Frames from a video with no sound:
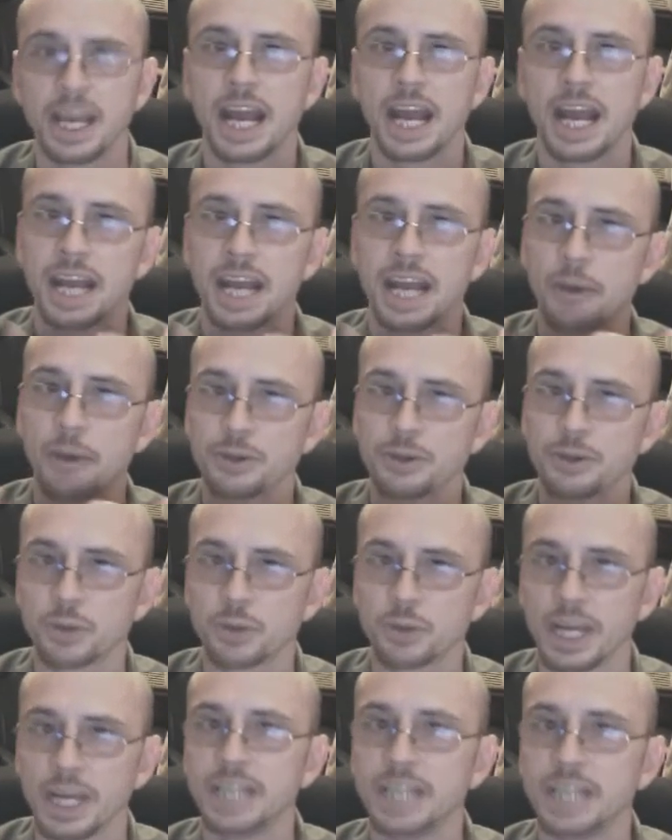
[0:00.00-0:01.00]
and how it is
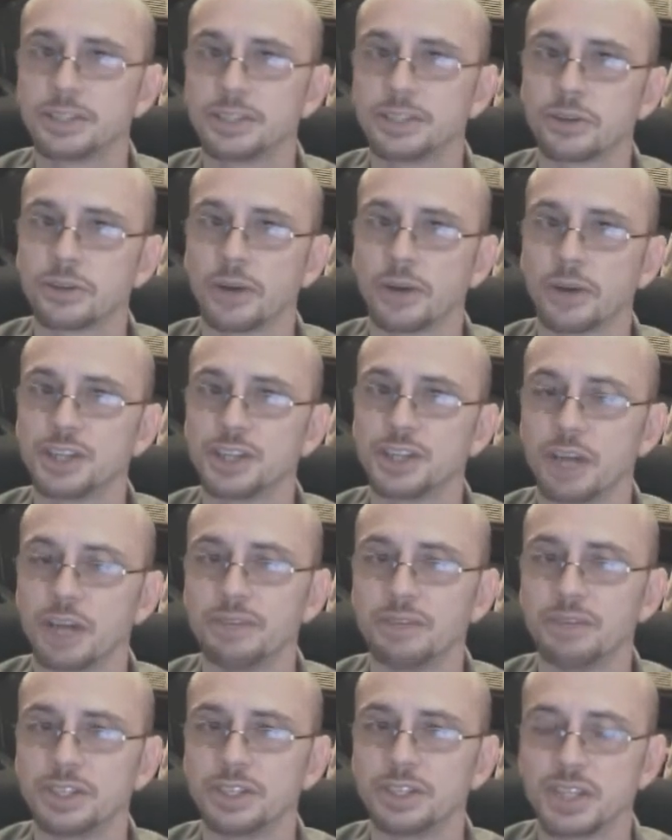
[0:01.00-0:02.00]
related to their
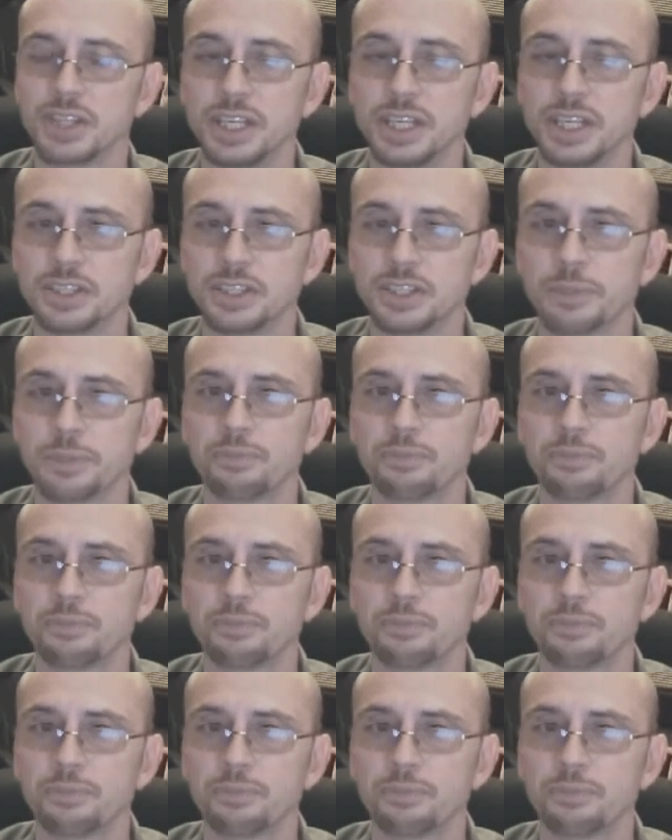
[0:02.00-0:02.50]
HIV disease.